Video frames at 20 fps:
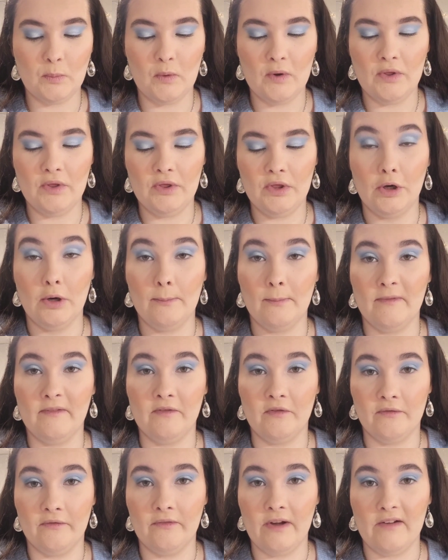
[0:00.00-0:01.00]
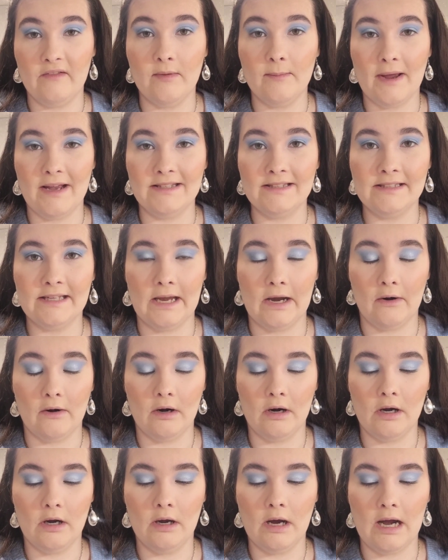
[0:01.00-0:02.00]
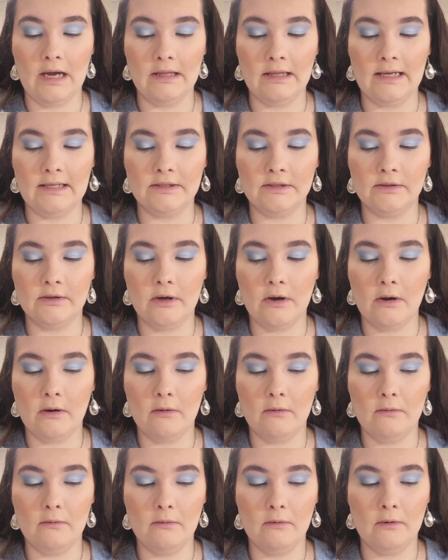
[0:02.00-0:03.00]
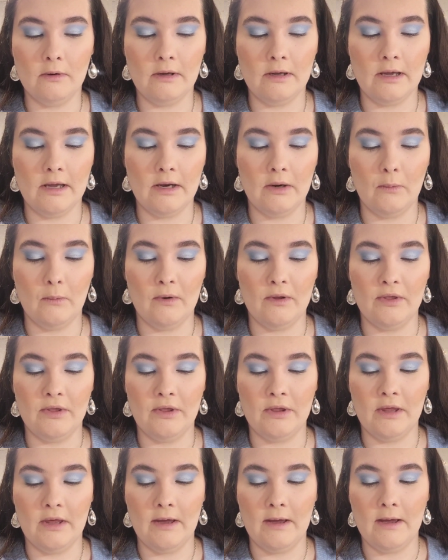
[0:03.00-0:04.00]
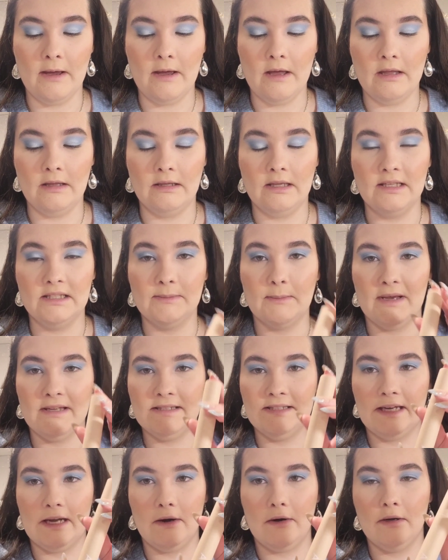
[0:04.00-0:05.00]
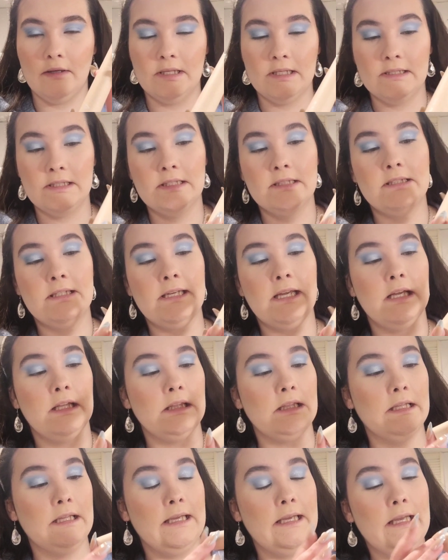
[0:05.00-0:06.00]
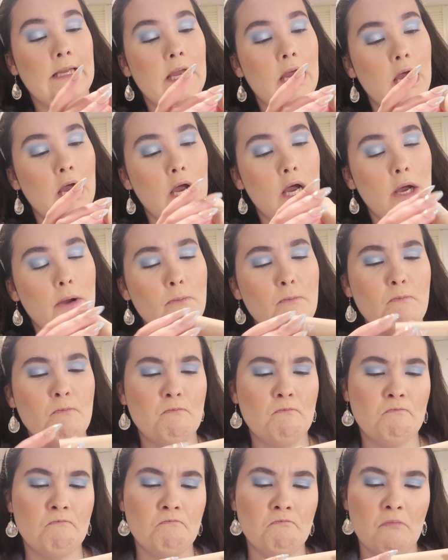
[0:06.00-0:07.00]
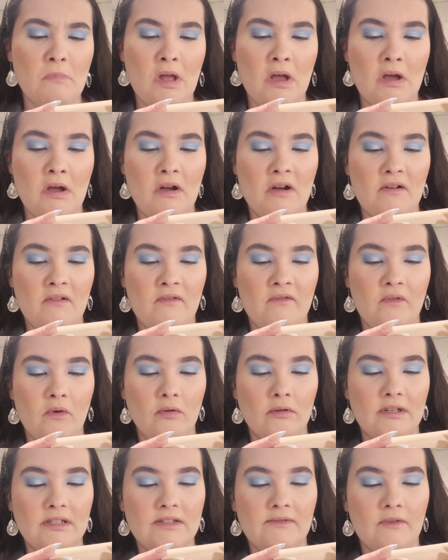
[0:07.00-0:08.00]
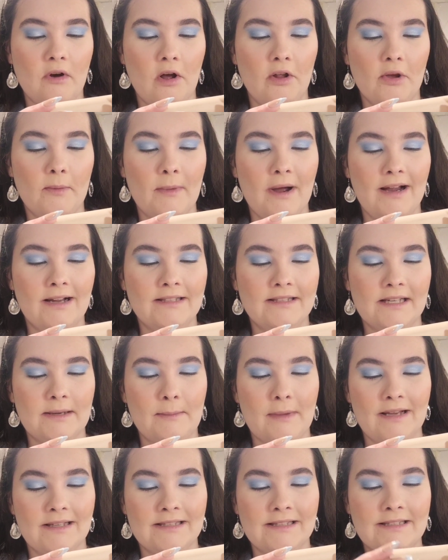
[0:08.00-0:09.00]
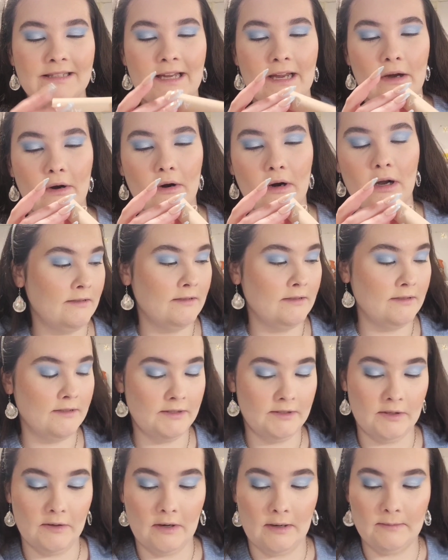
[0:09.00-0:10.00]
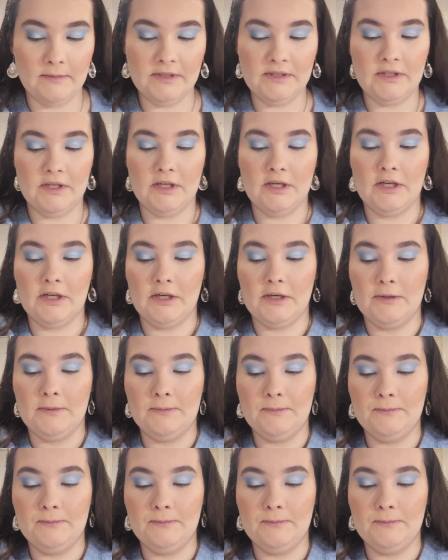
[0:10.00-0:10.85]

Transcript: with your favorite mascara. I like to go in with this mascara. This is the Aaliyah Fullest Volumizing Mascara. So I'm just gonna